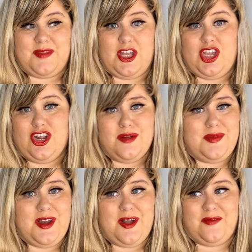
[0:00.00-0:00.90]
Europe,
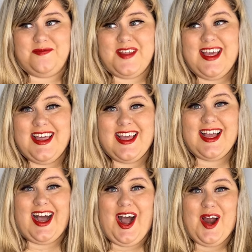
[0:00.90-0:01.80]
no.
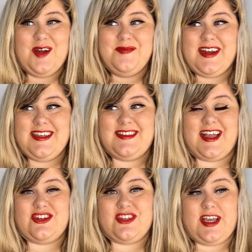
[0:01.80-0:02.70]
Our money is
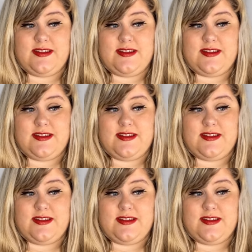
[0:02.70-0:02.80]
actually,